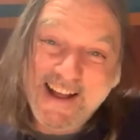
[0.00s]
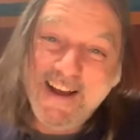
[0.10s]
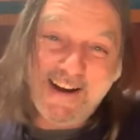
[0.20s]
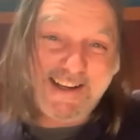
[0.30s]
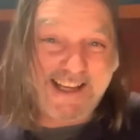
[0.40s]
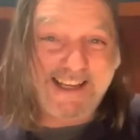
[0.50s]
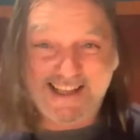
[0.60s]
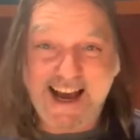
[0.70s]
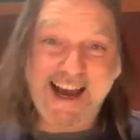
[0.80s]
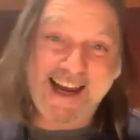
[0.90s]
our
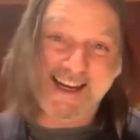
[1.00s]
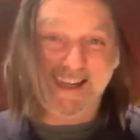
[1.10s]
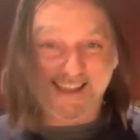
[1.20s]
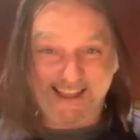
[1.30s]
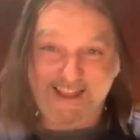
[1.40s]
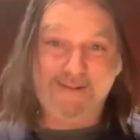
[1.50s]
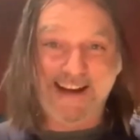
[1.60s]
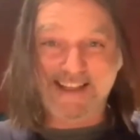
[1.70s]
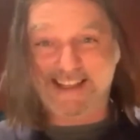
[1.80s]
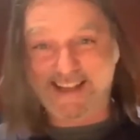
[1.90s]
society, the
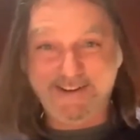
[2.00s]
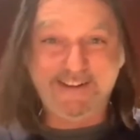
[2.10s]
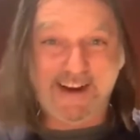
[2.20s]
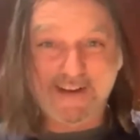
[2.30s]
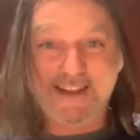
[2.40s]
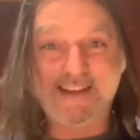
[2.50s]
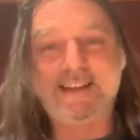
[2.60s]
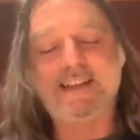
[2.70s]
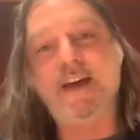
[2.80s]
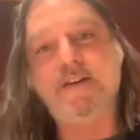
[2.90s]
threads that hold everything
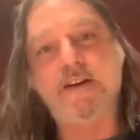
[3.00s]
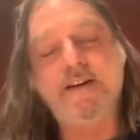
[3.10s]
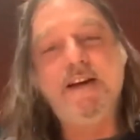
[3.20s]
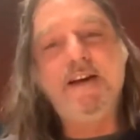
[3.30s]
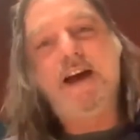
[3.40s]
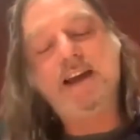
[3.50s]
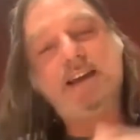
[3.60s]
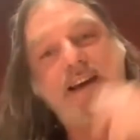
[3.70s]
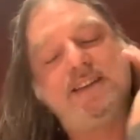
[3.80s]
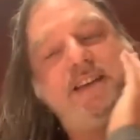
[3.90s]
together, I guess,